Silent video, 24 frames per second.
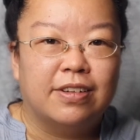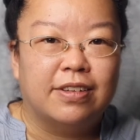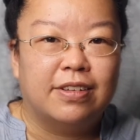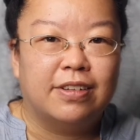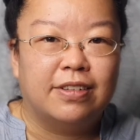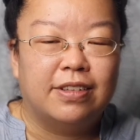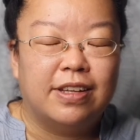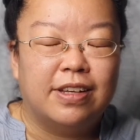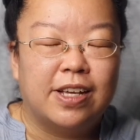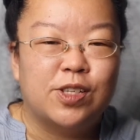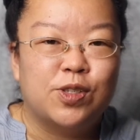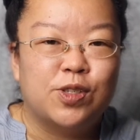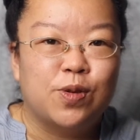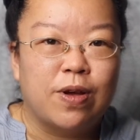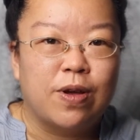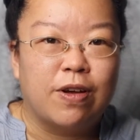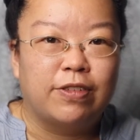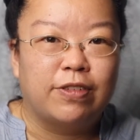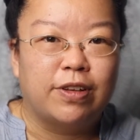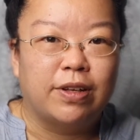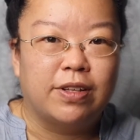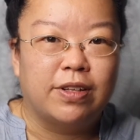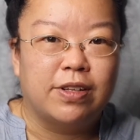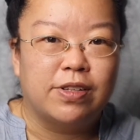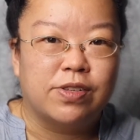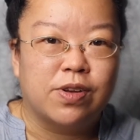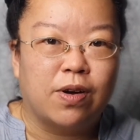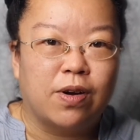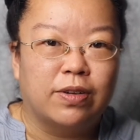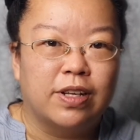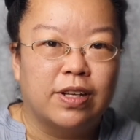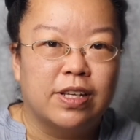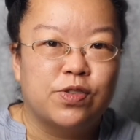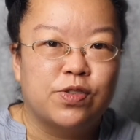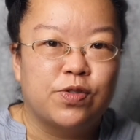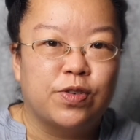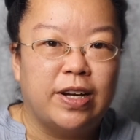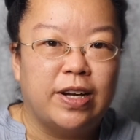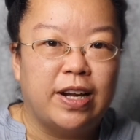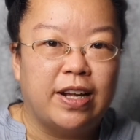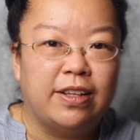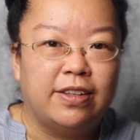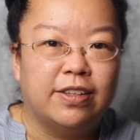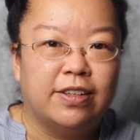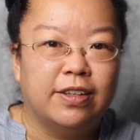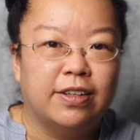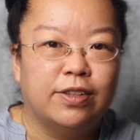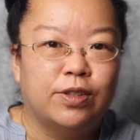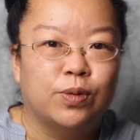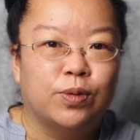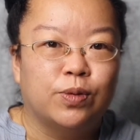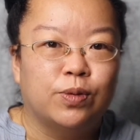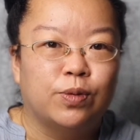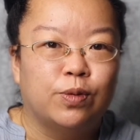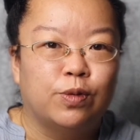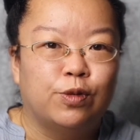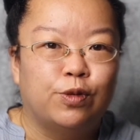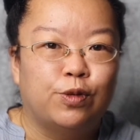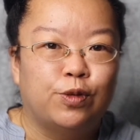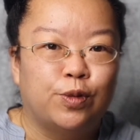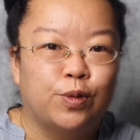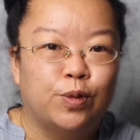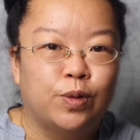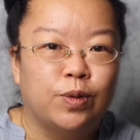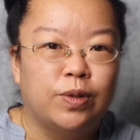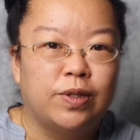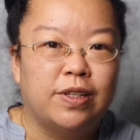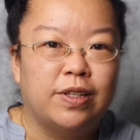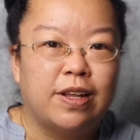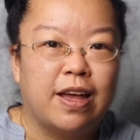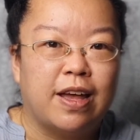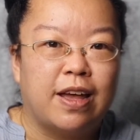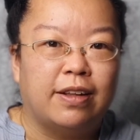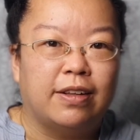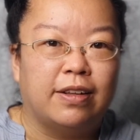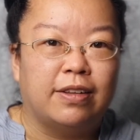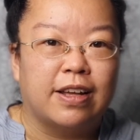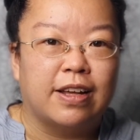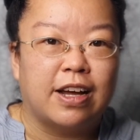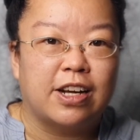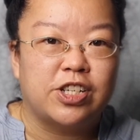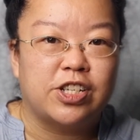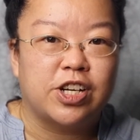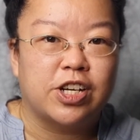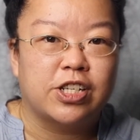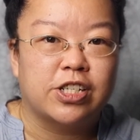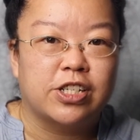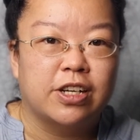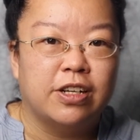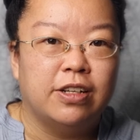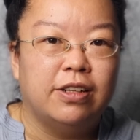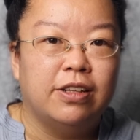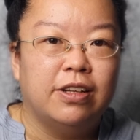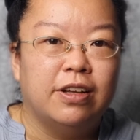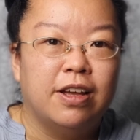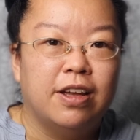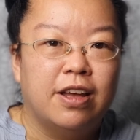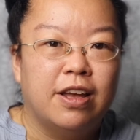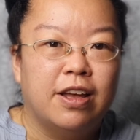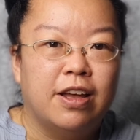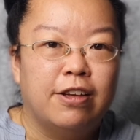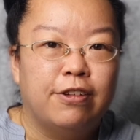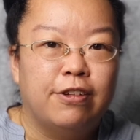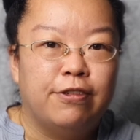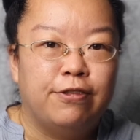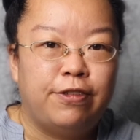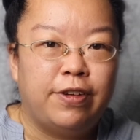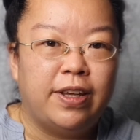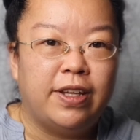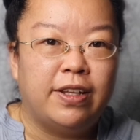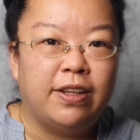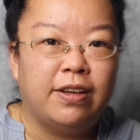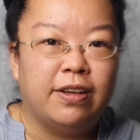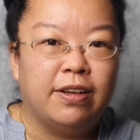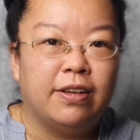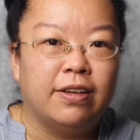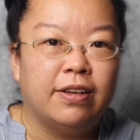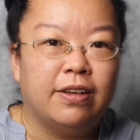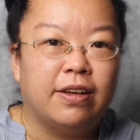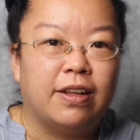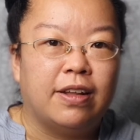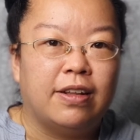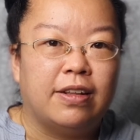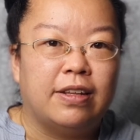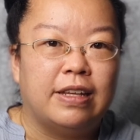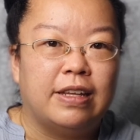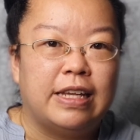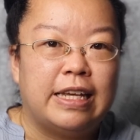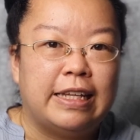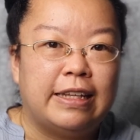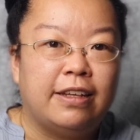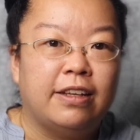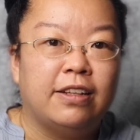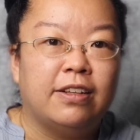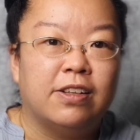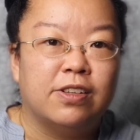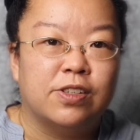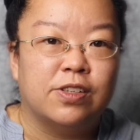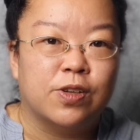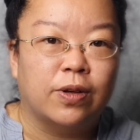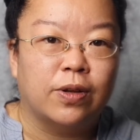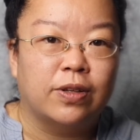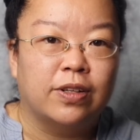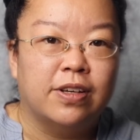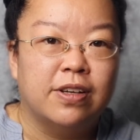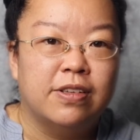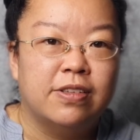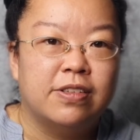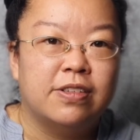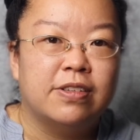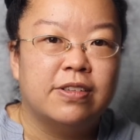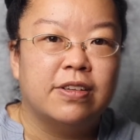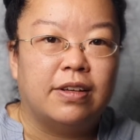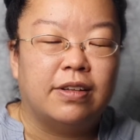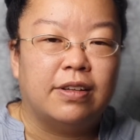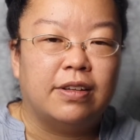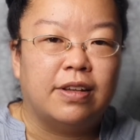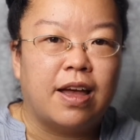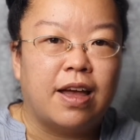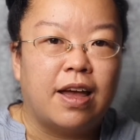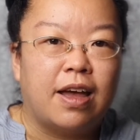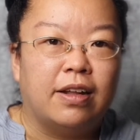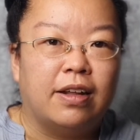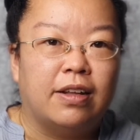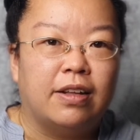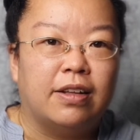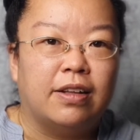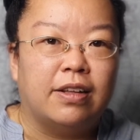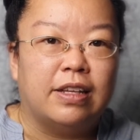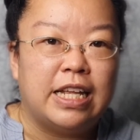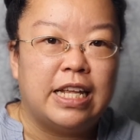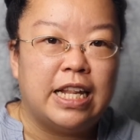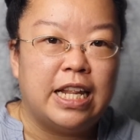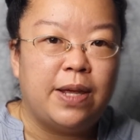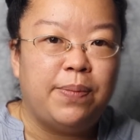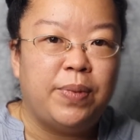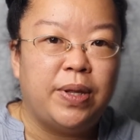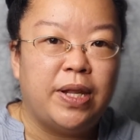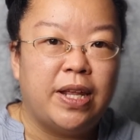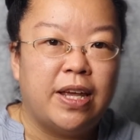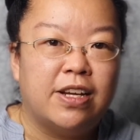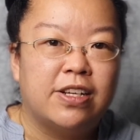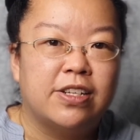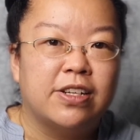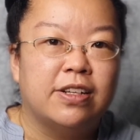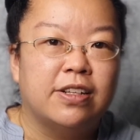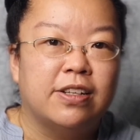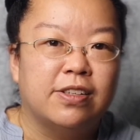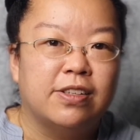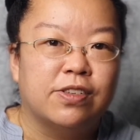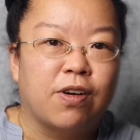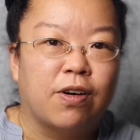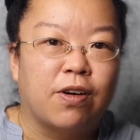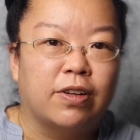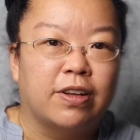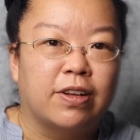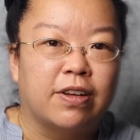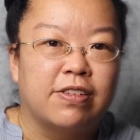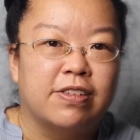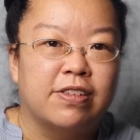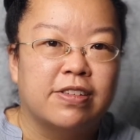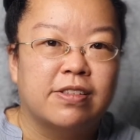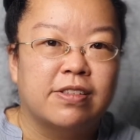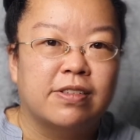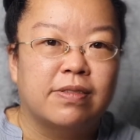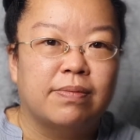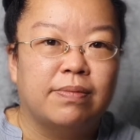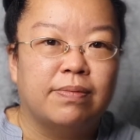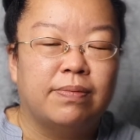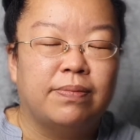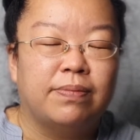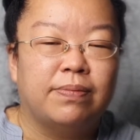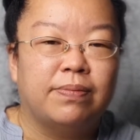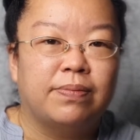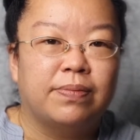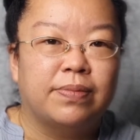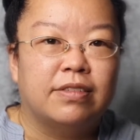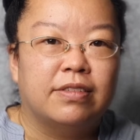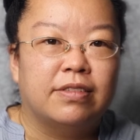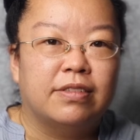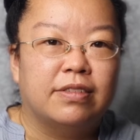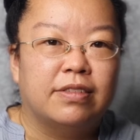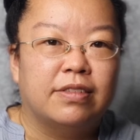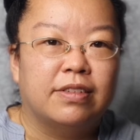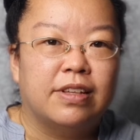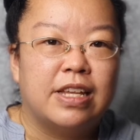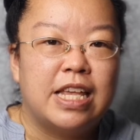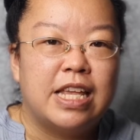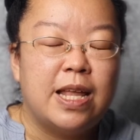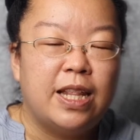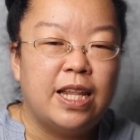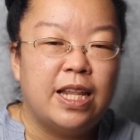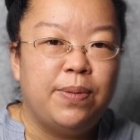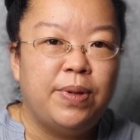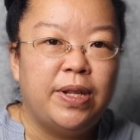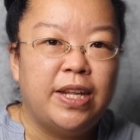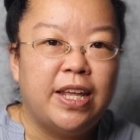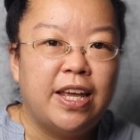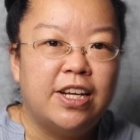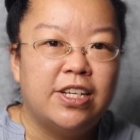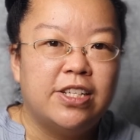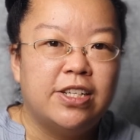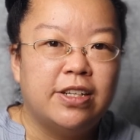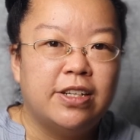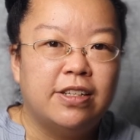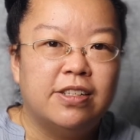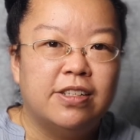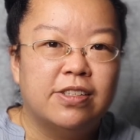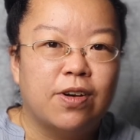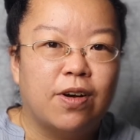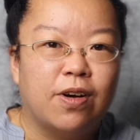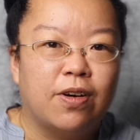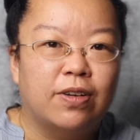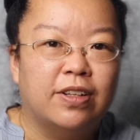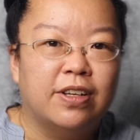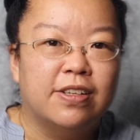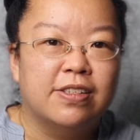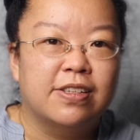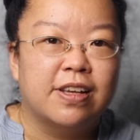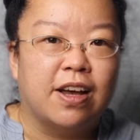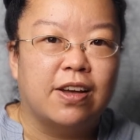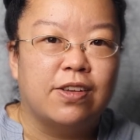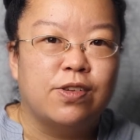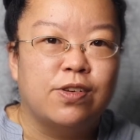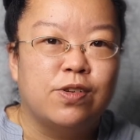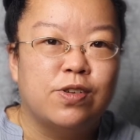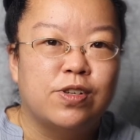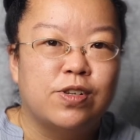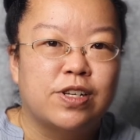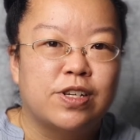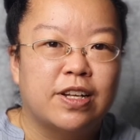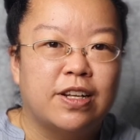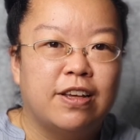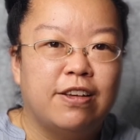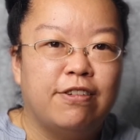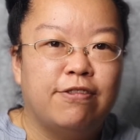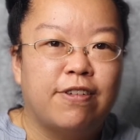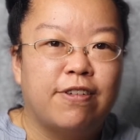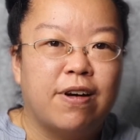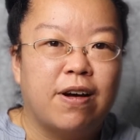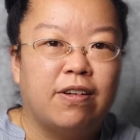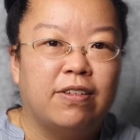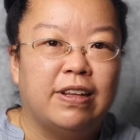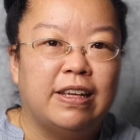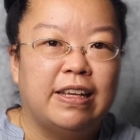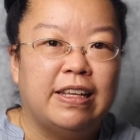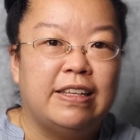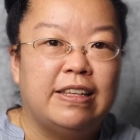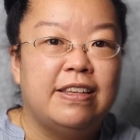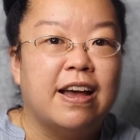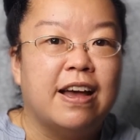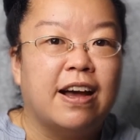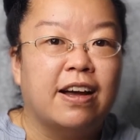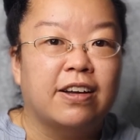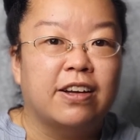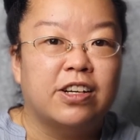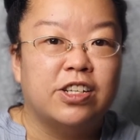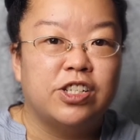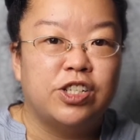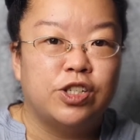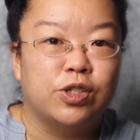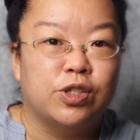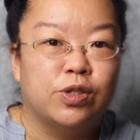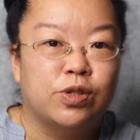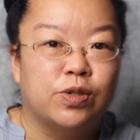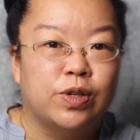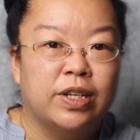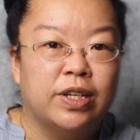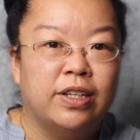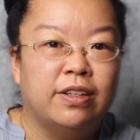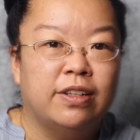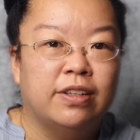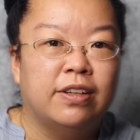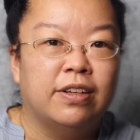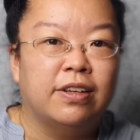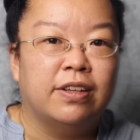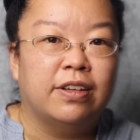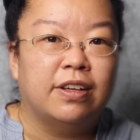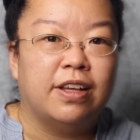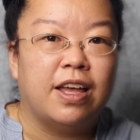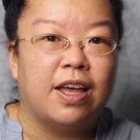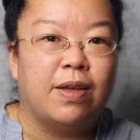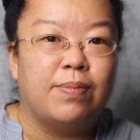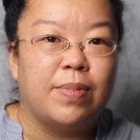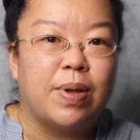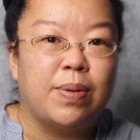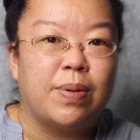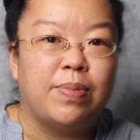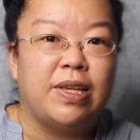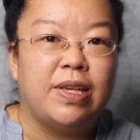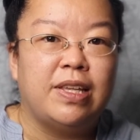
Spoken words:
Next, you have the disorders related to food and digestion, feeding and eating disorders, and elimination disorders. Elimination disorders are usually found in younger children and maybe